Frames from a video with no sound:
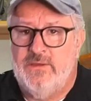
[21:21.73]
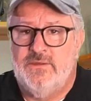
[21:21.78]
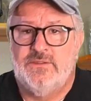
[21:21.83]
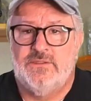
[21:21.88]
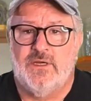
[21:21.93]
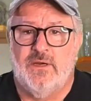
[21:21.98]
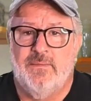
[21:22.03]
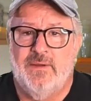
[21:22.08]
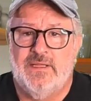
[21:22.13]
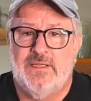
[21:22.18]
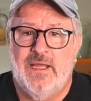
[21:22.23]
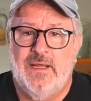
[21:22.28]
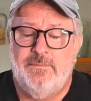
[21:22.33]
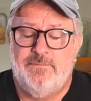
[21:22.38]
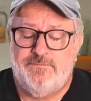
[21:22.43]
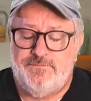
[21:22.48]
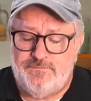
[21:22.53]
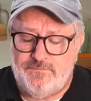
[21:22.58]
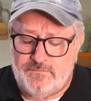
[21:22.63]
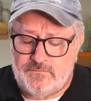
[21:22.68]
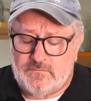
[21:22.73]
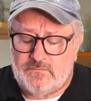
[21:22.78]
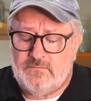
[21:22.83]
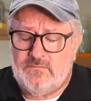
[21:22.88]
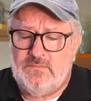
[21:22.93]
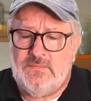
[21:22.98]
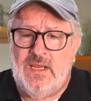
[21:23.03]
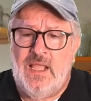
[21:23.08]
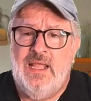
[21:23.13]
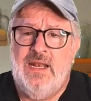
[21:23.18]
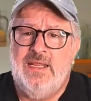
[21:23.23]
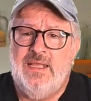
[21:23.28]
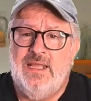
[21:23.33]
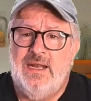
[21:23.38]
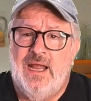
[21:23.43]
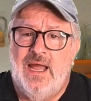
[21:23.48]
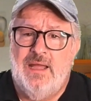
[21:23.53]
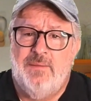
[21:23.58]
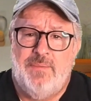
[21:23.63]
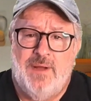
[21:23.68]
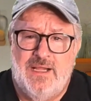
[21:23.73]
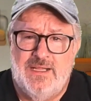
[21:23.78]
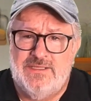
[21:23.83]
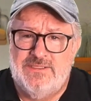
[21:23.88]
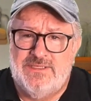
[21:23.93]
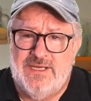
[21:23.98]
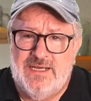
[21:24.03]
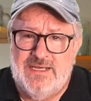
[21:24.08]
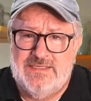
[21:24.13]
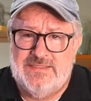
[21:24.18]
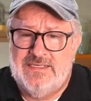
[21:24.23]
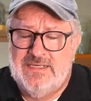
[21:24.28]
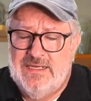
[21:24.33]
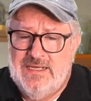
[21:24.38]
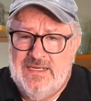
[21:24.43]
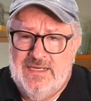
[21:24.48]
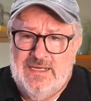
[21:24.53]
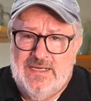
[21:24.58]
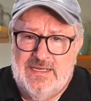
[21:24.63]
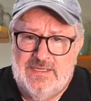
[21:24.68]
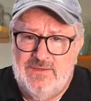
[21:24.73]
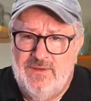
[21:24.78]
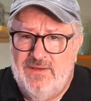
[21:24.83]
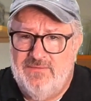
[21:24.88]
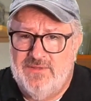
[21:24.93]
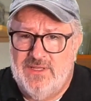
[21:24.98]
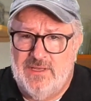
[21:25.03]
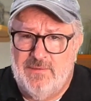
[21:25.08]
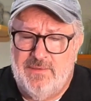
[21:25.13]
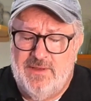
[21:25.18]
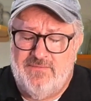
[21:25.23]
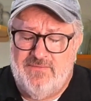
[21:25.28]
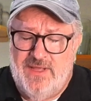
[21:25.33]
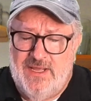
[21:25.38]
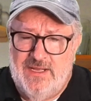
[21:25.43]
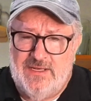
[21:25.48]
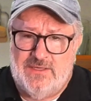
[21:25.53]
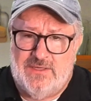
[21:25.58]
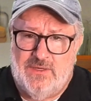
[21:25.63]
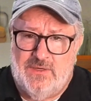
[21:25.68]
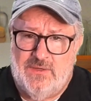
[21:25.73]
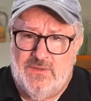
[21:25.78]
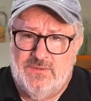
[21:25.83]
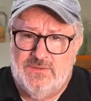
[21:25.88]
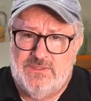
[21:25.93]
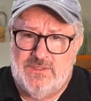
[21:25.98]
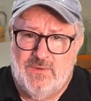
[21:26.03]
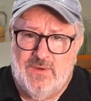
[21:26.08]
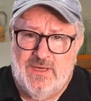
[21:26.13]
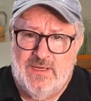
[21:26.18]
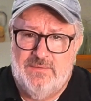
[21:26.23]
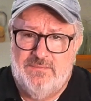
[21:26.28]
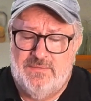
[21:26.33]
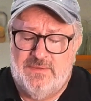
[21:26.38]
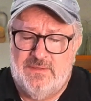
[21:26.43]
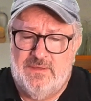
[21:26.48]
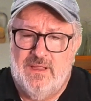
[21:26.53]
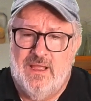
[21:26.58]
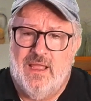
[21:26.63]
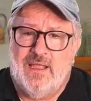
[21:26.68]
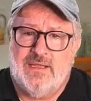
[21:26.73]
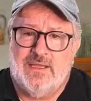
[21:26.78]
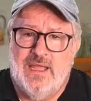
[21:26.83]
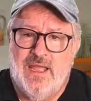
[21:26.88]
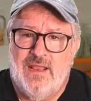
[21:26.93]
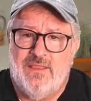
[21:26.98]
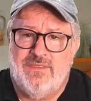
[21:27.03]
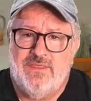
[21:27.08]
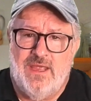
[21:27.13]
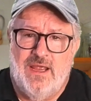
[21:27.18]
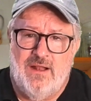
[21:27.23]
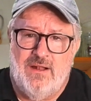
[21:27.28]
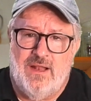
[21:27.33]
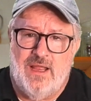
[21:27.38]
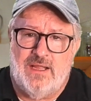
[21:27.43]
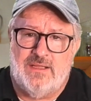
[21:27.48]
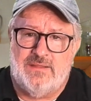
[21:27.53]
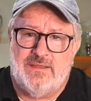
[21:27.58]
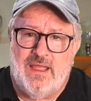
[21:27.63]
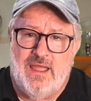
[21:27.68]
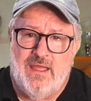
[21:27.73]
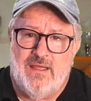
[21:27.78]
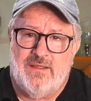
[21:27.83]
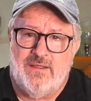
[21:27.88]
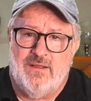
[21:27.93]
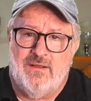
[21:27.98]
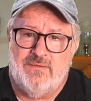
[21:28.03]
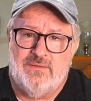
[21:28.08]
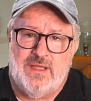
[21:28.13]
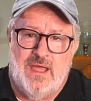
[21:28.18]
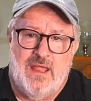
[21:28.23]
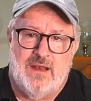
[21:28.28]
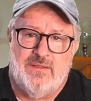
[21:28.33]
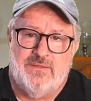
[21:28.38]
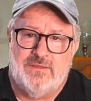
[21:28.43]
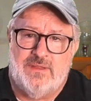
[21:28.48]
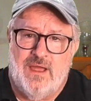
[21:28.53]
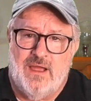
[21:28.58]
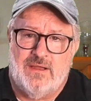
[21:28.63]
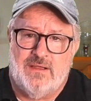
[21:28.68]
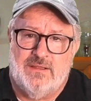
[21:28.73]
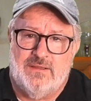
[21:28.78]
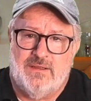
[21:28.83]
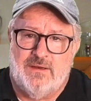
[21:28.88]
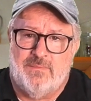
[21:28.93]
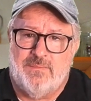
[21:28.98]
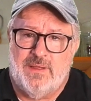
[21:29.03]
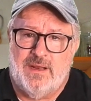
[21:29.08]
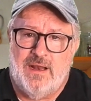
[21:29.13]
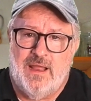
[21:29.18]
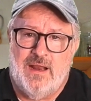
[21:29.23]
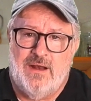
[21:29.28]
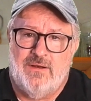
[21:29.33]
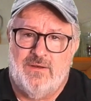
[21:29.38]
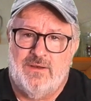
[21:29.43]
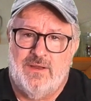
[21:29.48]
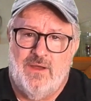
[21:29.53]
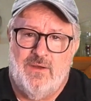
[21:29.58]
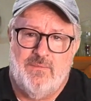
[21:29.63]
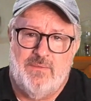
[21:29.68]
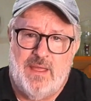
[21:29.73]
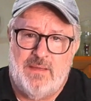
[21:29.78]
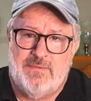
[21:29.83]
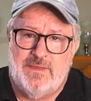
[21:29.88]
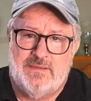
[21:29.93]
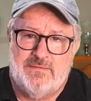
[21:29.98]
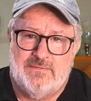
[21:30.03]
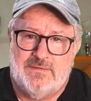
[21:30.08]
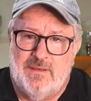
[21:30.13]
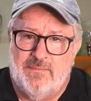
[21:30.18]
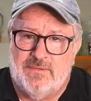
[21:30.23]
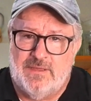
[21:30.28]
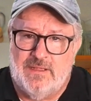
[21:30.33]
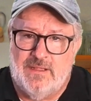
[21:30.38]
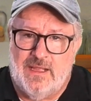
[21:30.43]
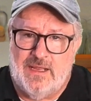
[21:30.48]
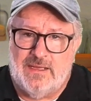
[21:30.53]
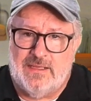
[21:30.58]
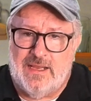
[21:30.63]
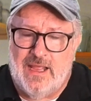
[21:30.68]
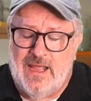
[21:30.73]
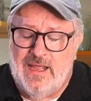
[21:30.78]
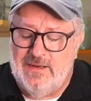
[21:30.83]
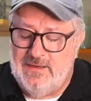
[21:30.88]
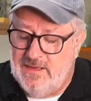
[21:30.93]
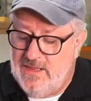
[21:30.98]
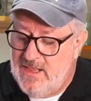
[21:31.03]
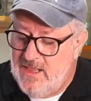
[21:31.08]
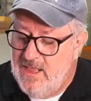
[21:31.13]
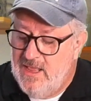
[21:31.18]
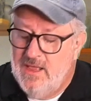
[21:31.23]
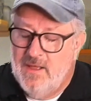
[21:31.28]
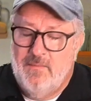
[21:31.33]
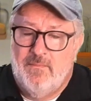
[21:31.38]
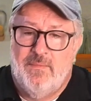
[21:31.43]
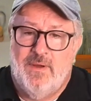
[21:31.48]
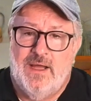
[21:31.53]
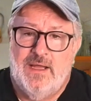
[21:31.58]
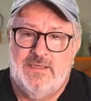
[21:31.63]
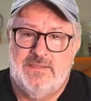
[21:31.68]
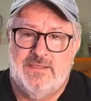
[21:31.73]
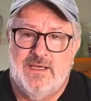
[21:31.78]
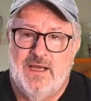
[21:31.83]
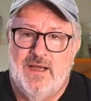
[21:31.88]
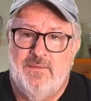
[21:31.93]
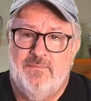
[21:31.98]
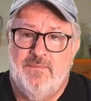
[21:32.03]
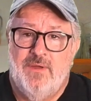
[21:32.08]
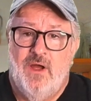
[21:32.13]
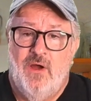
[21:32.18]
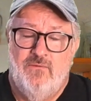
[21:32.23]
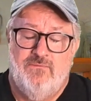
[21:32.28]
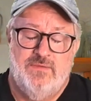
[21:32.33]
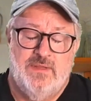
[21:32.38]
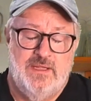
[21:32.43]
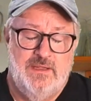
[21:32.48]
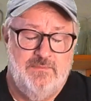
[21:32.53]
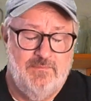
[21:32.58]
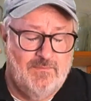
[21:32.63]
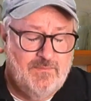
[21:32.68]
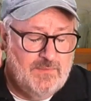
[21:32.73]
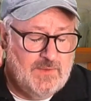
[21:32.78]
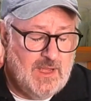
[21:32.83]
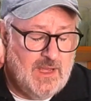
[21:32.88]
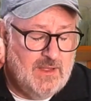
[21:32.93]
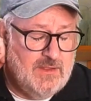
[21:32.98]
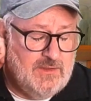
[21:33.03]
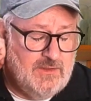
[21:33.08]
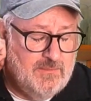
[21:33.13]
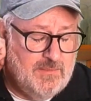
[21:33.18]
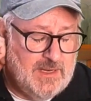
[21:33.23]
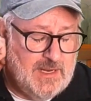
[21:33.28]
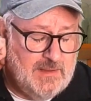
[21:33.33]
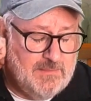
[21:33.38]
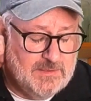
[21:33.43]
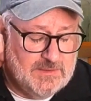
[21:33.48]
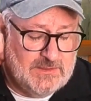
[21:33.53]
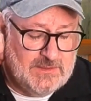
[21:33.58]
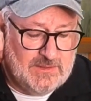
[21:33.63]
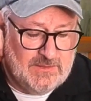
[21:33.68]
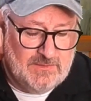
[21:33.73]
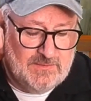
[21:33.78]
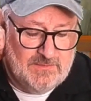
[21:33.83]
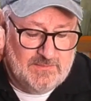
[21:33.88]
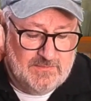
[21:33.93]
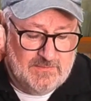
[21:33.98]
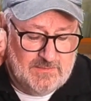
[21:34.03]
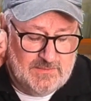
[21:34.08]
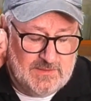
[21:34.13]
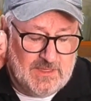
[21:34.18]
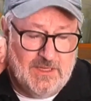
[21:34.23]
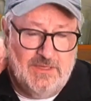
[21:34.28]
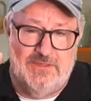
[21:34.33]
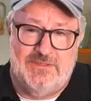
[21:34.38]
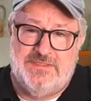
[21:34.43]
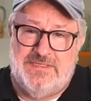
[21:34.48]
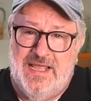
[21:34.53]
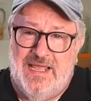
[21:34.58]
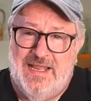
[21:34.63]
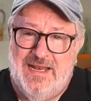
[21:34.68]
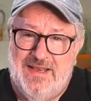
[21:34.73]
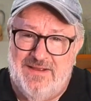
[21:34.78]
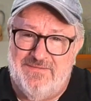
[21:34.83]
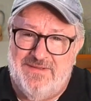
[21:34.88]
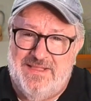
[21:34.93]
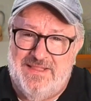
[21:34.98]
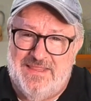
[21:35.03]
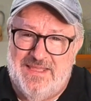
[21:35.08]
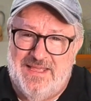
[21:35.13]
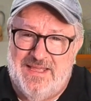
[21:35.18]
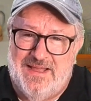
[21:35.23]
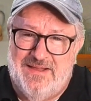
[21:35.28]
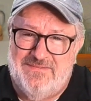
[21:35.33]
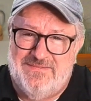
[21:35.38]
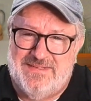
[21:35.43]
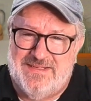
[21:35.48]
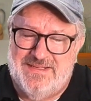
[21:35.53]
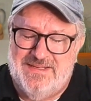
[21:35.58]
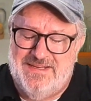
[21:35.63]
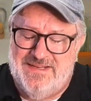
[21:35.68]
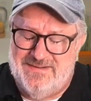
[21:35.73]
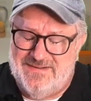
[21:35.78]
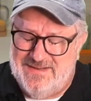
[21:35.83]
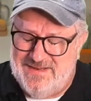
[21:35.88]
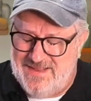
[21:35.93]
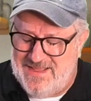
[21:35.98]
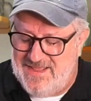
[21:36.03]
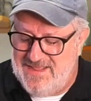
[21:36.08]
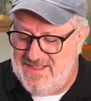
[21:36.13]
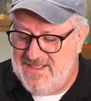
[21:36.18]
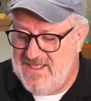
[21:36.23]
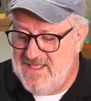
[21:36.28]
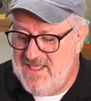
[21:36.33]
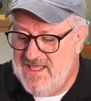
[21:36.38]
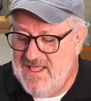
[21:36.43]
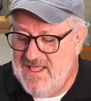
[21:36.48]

Sorry about that. And again, I apologize. I do have a little bit of a head cold, so I kind of sound like that, Donald Duck a little bit. I don't know, maybe something like that. But hopefully you've been able to understand everything I've done here today.